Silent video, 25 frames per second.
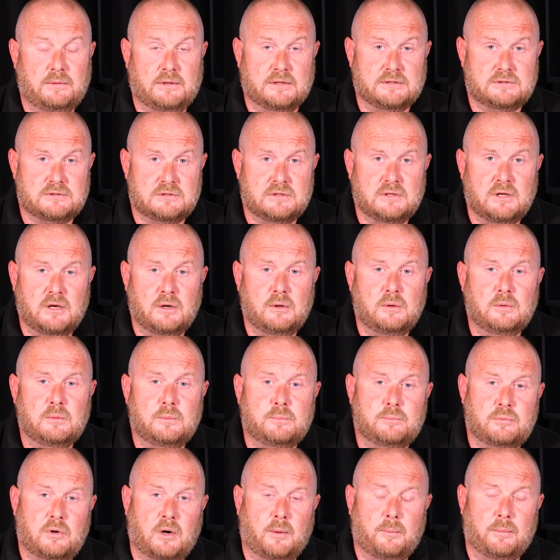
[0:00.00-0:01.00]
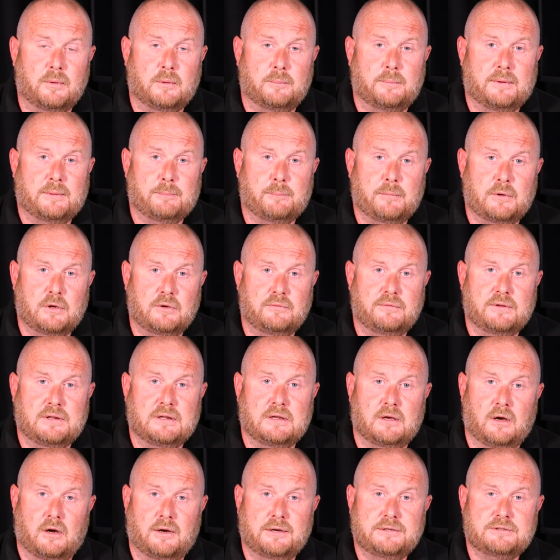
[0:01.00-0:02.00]
there's no problem in moving
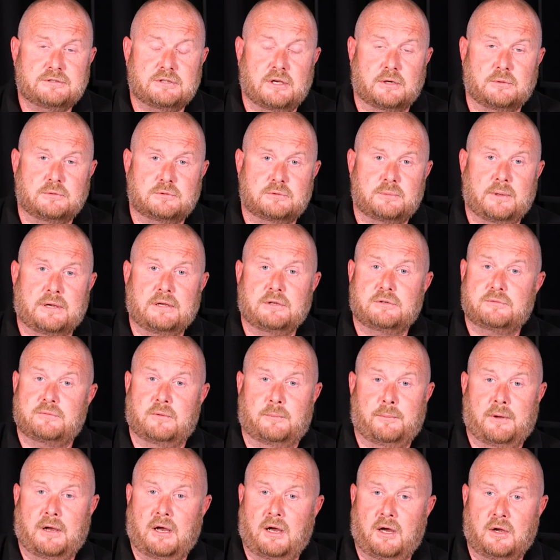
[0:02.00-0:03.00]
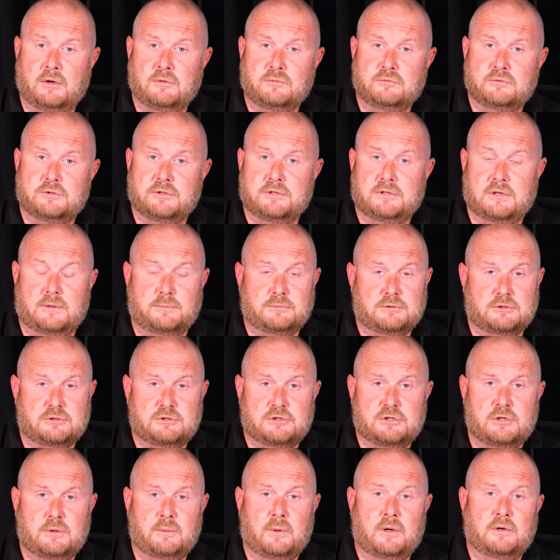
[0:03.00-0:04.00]
the ISO switch from 100 up to
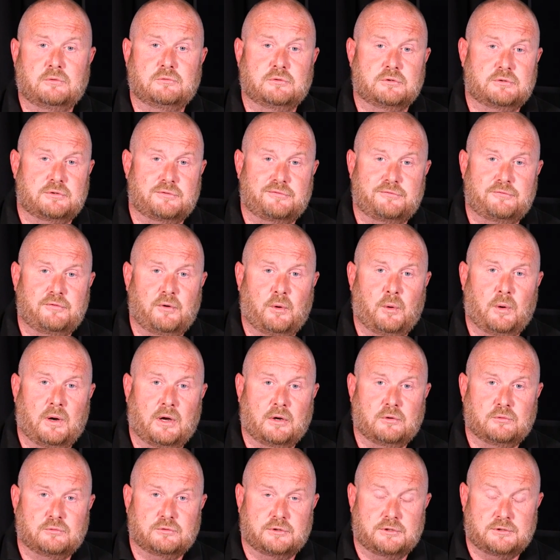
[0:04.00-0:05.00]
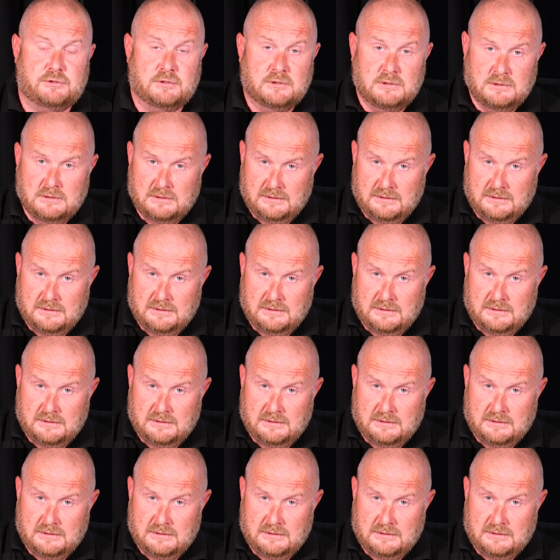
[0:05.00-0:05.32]
200 to 400,